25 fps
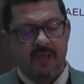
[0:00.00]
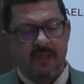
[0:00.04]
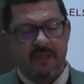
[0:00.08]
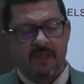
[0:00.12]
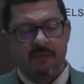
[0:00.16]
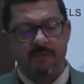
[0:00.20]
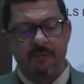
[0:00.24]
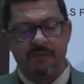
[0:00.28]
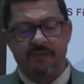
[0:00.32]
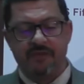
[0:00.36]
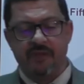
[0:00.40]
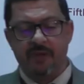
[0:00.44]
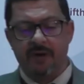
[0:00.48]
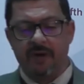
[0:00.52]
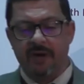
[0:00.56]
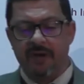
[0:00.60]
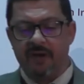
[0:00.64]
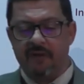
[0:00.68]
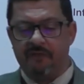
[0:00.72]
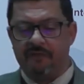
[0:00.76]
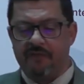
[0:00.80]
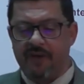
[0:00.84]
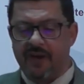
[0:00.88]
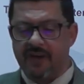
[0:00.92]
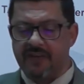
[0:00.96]
The
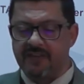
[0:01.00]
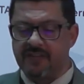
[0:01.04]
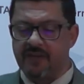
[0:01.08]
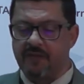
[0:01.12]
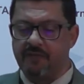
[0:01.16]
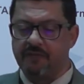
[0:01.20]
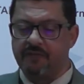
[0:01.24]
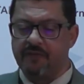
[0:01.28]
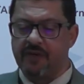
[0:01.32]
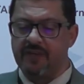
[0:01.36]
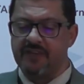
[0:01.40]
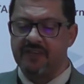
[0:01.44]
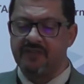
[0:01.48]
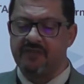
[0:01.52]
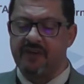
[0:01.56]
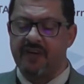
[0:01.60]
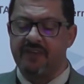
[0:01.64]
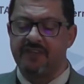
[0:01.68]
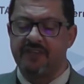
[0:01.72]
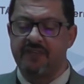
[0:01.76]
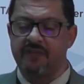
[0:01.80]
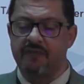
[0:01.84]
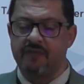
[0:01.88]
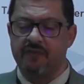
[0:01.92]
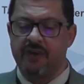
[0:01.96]
material effects of
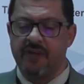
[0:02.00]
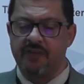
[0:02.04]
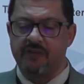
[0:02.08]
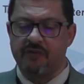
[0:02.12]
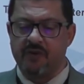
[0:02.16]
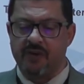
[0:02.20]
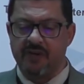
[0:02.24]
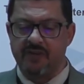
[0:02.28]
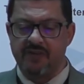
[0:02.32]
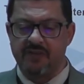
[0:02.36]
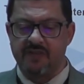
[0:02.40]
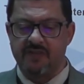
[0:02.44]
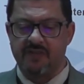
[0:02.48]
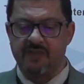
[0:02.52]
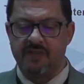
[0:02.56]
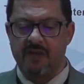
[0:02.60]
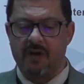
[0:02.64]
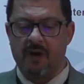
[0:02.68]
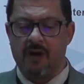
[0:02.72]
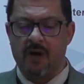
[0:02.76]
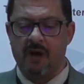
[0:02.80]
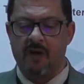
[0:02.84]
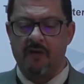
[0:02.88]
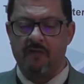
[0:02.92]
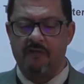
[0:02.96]
transgressive rhetorics
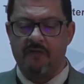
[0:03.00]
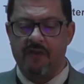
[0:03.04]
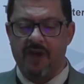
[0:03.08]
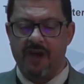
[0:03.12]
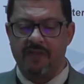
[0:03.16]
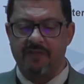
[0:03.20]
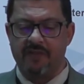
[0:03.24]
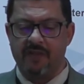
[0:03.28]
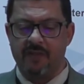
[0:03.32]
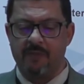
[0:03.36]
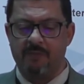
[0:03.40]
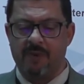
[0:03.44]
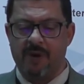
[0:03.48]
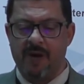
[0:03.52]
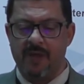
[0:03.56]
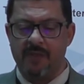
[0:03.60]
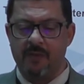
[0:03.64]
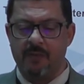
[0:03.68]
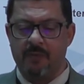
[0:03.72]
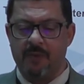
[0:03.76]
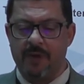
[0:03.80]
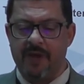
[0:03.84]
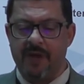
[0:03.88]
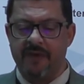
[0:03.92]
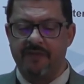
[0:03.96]
are affected by
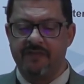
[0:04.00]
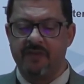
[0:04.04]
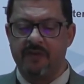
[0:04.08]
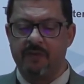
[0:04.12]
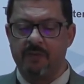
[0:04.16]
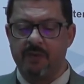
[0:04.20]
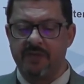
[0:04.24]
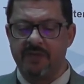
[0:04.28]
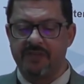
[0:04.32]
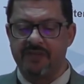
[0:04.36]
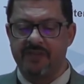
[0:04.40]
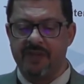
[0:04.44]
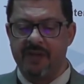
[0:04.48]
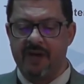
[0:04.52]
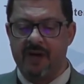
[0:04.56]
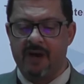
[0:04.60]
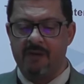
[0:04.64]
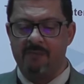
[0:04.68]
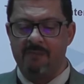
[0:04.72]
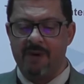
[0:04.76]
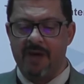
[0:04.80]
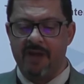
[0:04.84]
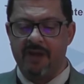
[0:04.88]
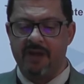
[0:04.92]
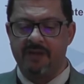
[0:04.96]
the ways in which they
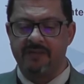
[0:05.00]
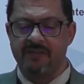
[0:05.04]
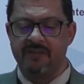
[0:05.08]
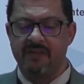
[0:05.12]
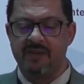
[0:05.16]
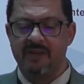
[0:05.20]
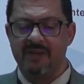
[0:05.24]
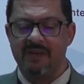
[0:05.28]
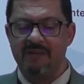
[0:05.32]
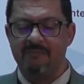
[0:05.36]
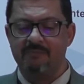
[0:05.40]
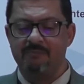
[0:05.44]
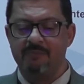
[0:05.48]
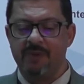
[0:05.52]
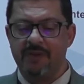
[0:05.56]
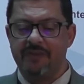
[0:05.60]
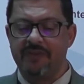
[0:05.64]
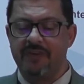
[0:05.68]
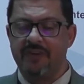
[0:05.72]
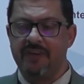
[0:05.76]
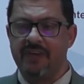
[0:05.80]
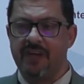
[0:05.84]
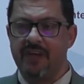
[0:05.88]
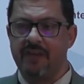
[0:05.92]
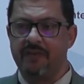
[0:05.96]
are managed,
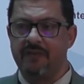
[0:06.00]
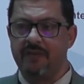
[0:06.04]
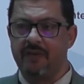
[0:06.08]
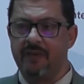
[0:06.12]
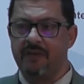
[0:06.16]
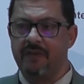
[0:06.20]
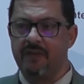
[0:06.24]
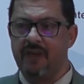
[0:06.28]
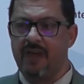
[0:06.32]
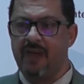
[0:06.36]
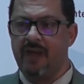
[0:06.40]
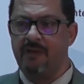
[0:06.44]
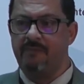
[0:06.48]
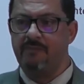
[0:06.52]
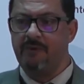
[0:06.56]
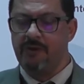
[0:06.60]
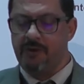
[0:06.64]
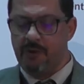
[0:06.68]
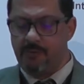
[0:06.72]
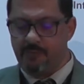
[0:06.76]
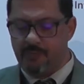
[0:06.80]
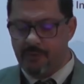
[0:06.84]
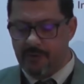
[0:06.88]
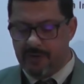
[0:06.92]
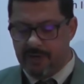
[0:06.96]
mitigated, and
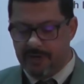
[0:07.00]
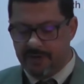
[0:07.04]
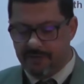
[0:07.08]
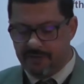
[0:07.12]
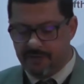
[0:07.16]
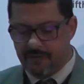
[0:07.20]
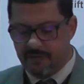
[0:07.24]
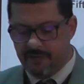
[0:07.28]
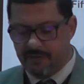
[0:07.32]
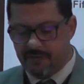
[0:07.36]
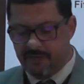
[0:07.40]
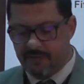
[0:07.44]
manipulated.